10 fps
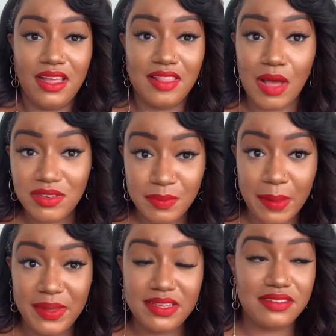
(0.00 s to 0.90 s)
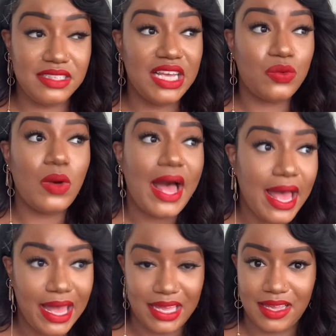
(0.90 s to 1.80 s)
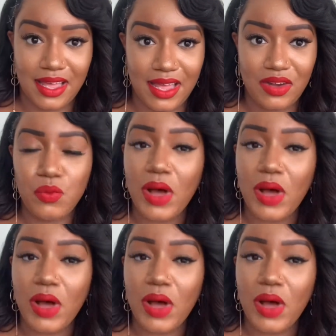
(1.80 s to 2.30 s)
That was my biggest thing. Why, God?